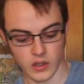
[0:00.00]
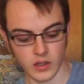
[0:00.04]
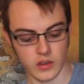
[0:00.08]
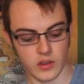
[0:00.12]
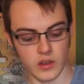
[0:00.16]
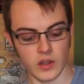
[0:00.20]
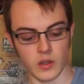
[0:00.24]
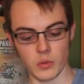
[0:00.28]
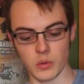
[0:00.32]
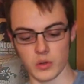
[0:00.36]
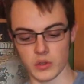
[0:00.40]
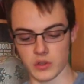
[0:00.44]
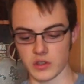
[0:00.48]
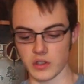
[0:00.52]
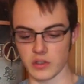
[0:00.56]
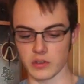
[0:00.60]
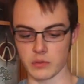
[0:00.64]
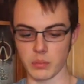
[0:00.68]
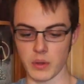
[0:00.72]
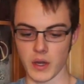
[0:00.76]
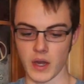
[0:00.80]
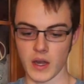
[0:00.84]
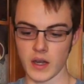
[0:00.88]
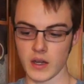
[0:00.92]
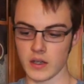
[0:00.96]
they weren't as
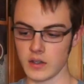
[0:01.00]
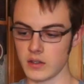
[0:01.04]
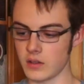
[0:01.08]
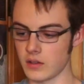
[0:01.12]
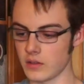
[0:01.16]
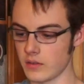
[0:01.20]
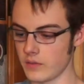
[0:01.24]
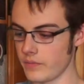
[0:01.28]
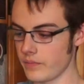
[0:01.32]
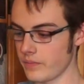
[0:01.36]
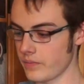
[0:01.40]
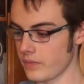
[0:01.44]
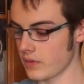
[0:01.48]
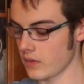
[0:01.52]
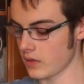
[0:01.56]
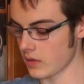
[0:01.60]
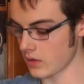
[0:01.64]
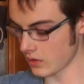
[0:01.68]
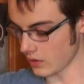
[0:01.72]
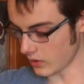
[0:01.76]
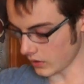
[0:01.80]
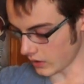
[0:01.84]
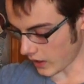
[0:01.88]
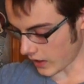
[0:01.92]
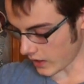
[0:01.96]
bad,
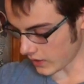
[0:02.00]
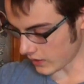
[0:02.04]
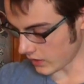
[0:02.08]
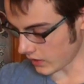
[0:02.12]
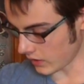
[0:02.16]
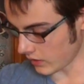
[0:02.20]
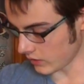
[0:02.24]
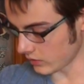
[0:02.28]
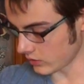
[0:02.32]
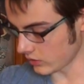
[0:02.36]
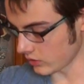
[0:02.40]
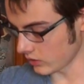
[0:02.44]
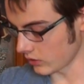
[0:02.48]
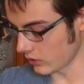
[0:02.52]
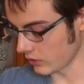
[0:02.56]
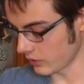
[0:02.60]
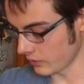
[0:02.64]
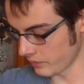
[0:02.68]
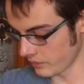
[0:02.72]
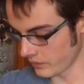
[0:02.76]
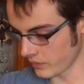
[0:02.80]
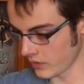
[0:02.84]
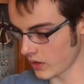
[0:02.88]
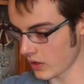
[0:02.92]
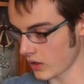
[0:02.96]
a lot nicer
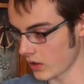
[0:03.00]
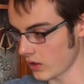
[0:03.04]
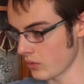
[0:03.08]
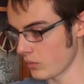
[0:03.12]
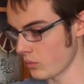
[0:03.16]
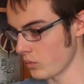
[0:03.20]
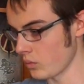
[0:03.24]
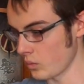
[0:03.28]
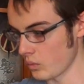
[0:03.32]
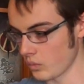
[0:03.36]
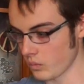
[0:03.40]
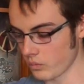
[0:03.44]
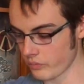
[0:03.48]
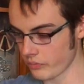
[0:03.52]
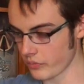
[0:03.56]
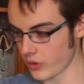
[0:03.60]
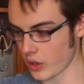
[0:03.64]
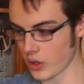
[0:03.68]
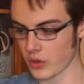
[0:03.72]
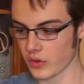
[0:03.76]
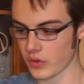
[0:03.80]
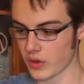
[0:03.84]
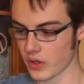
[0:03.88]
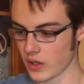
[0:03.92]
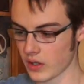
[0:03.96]
and
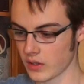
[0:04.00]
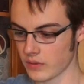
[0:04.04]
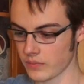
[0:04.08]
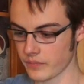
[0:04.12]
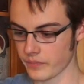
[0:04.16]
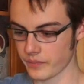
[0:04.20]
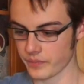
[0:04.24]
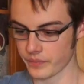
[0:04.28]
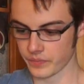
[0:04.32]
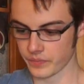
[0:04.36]
all that.